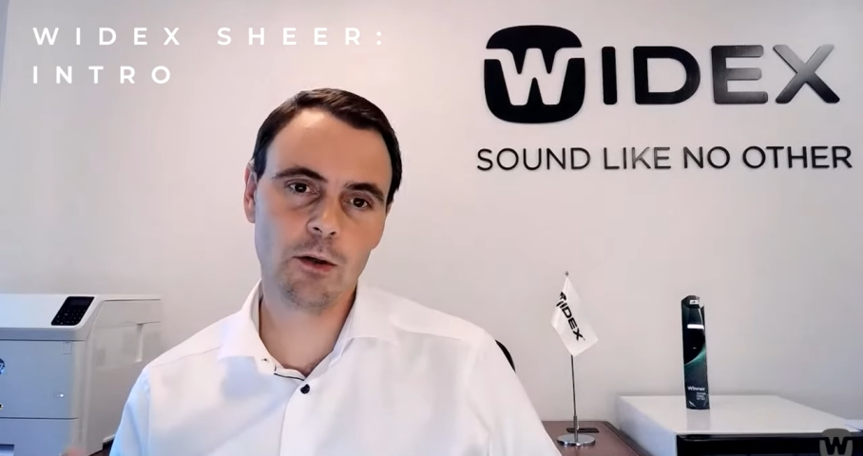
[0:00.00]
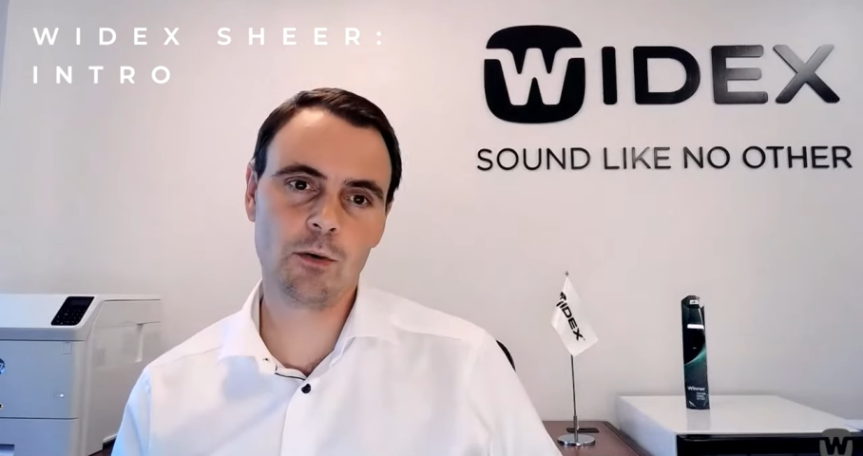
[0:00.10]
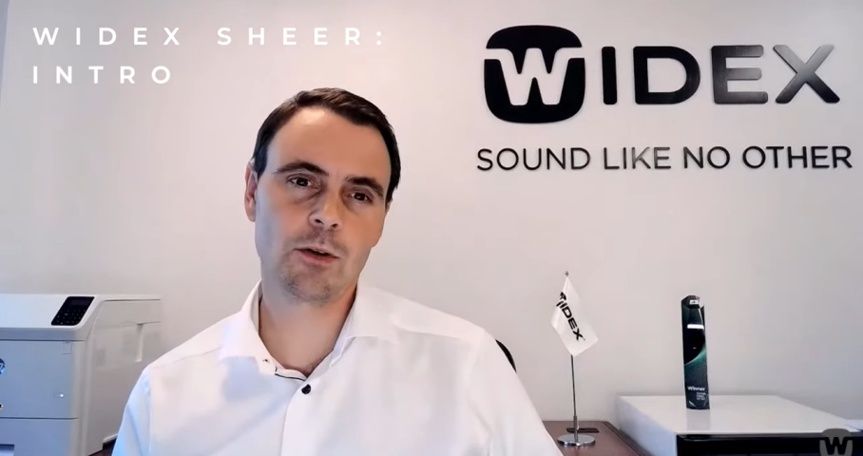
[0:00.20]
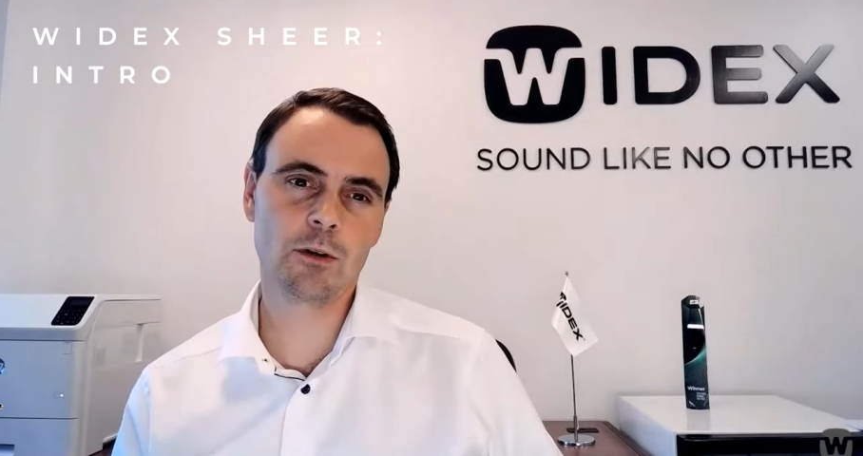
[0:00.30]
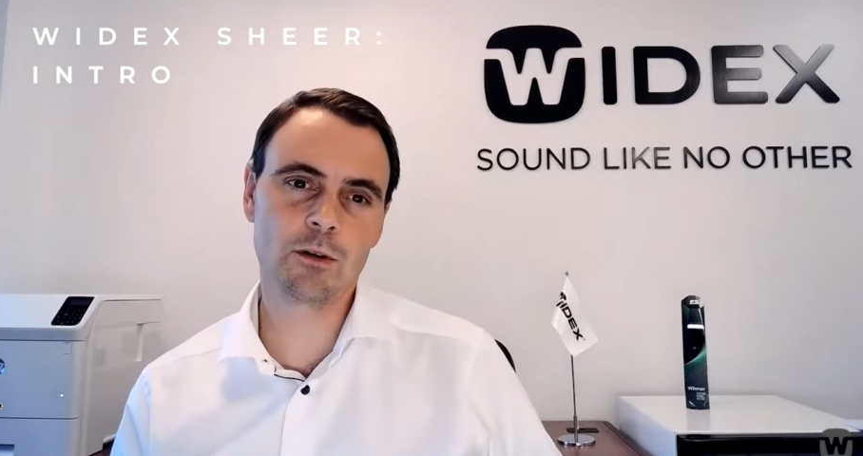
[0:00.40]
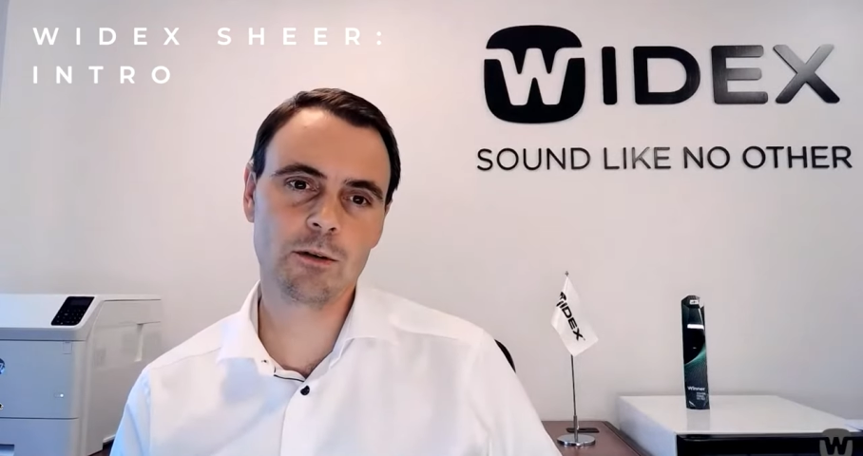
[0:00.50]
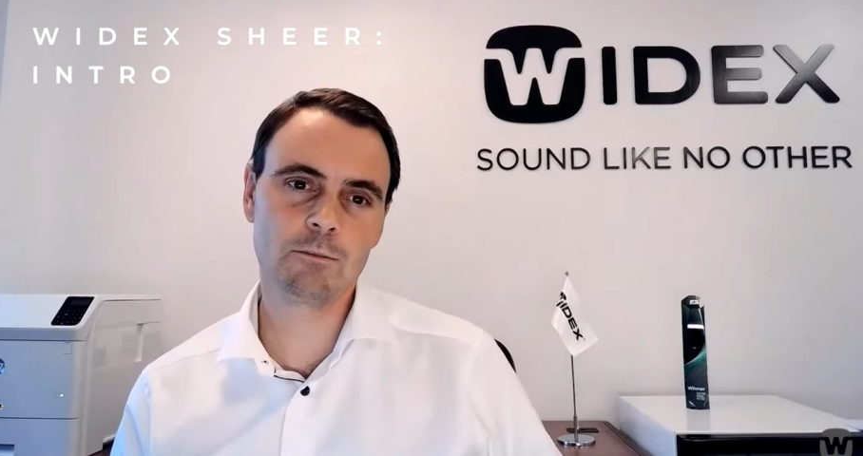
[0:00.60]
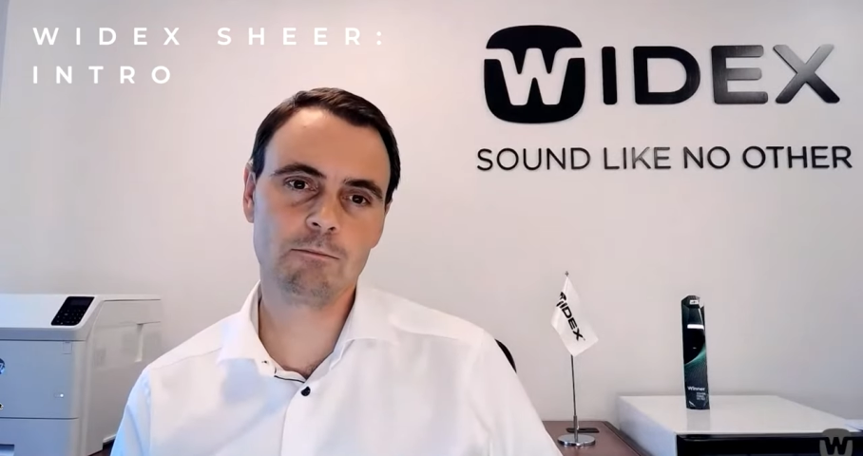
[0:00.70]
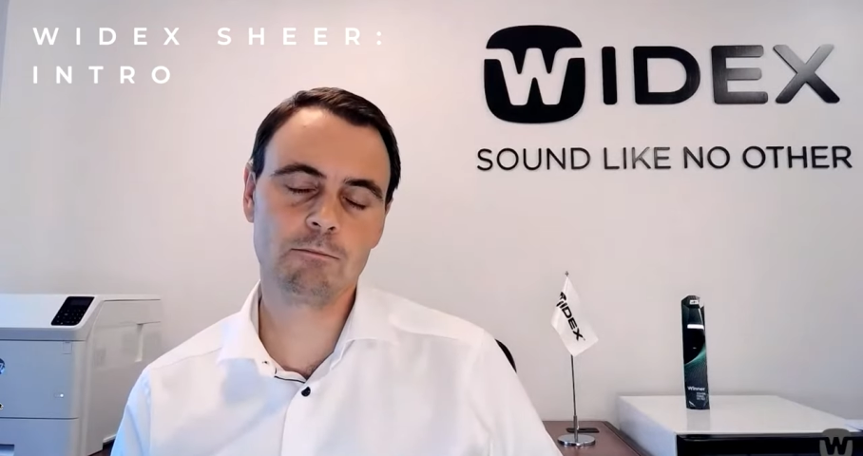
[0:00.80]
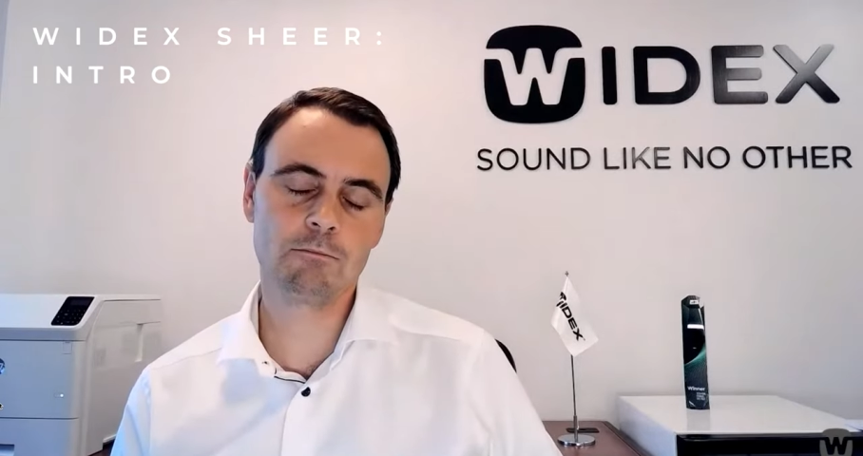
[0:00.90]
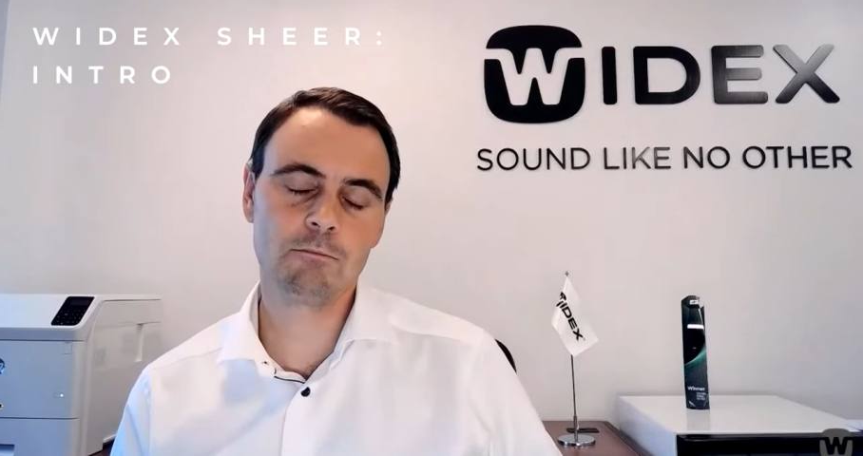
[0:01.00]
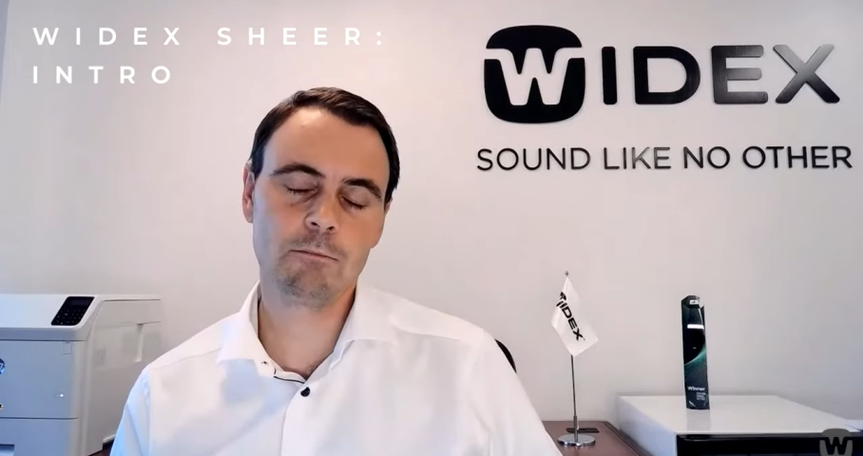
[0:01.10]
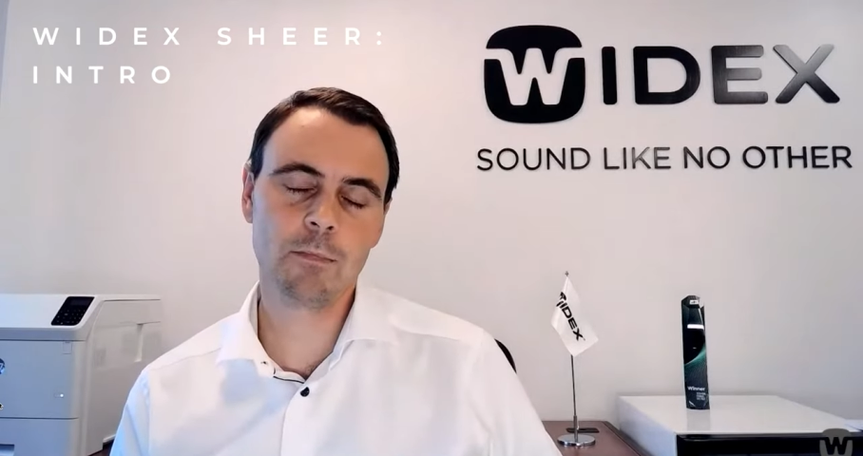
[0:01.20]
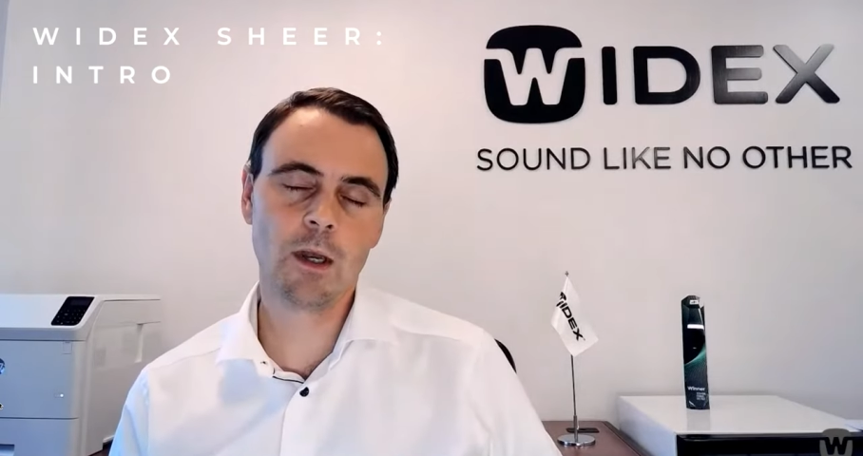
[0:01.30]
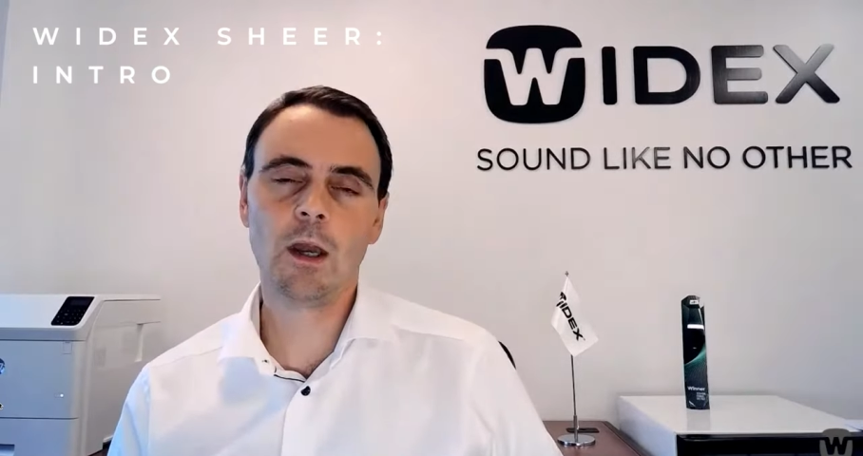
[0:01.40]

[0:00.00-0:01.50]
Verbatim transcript: listening situations.